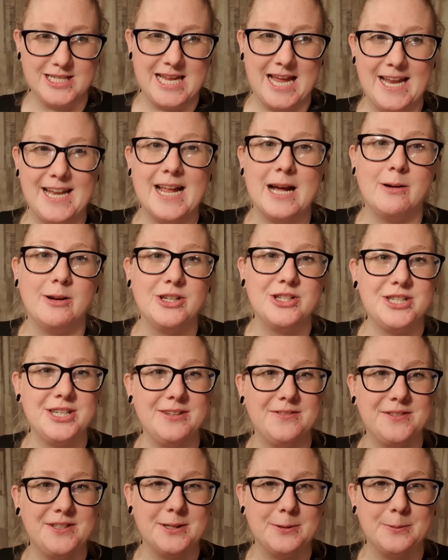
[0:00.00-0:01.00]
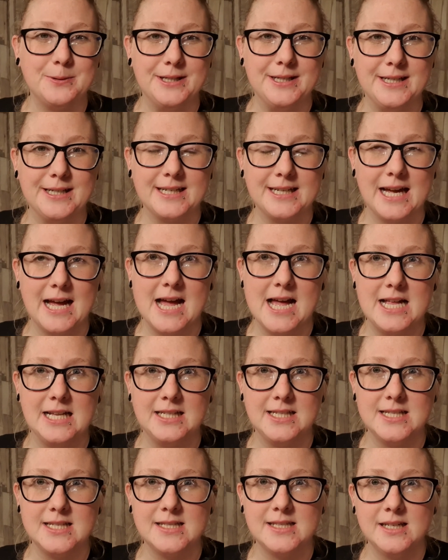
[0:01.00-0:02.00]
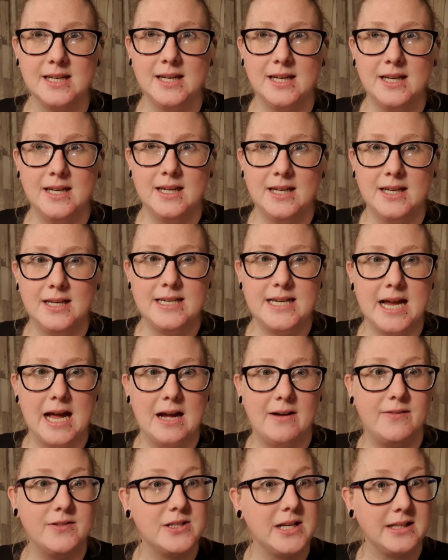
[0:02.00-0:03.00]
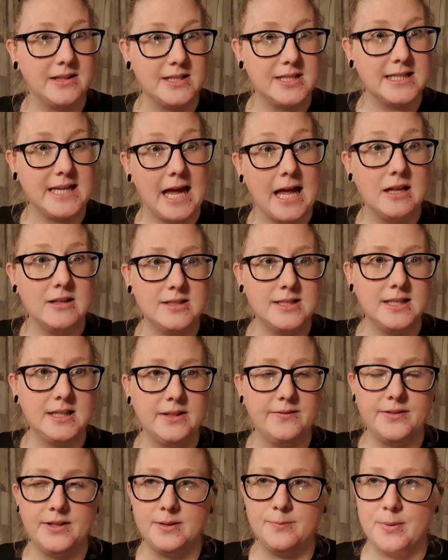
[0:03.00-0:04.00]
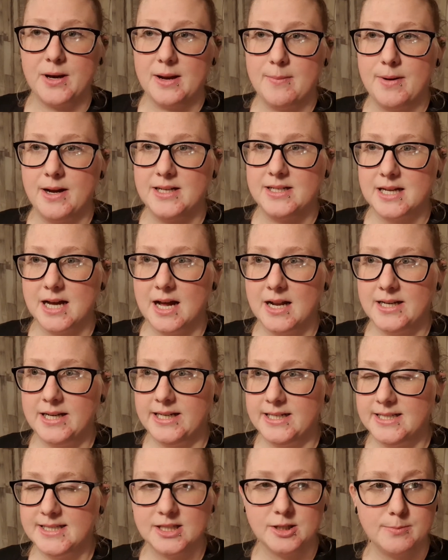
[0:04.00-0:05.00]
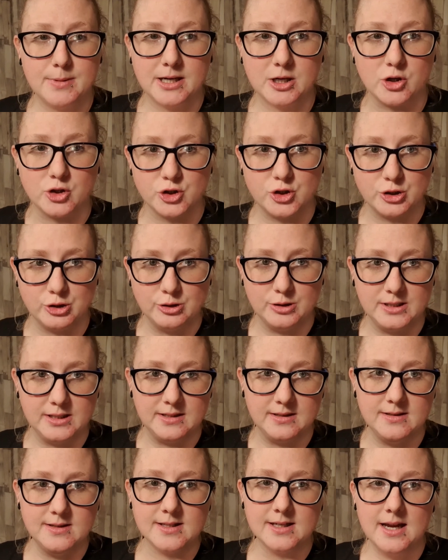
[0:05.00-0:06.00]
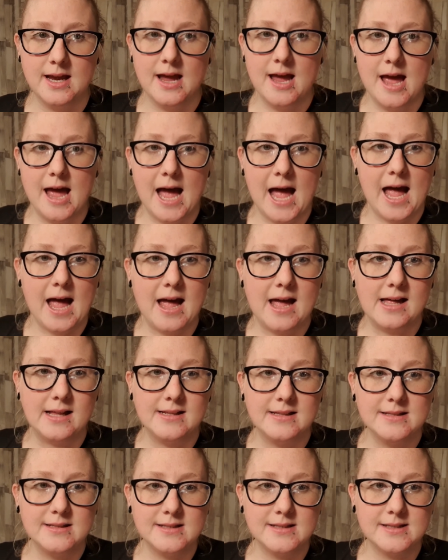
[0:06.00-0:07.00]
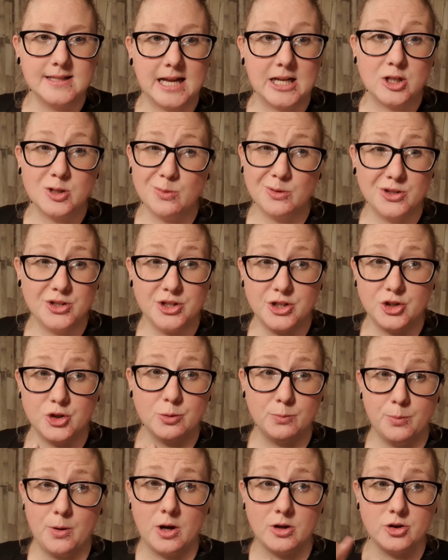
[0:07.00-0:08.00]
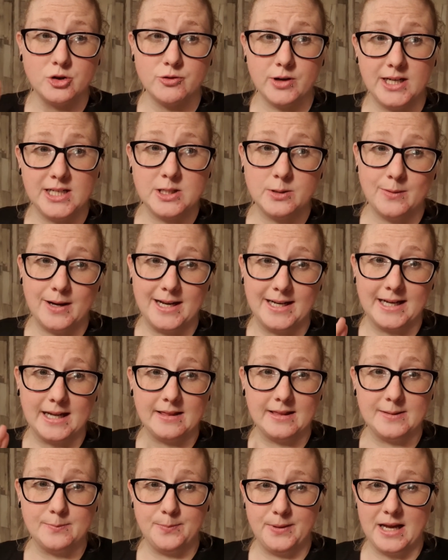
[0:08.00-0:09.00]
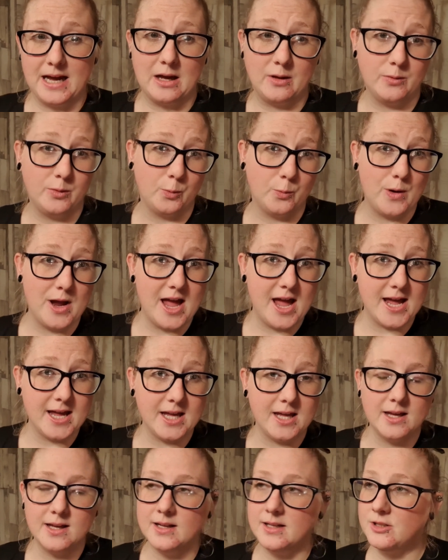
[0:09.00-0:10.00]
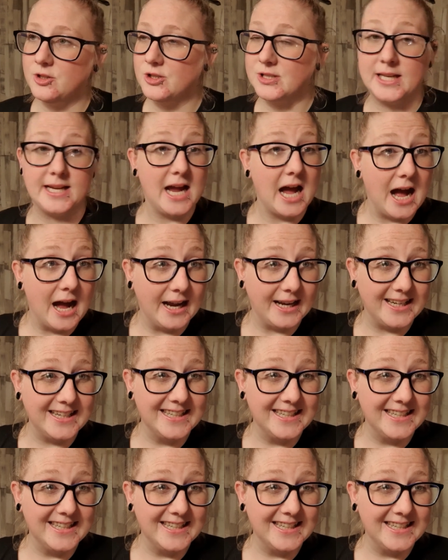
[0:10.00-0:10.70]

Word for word: 10 hour shift at work and yeah, I've just had the scales delivered by my dad, he's still my consultant. And I just wanted to jump on straight away and get this bit out of the way and just say hi.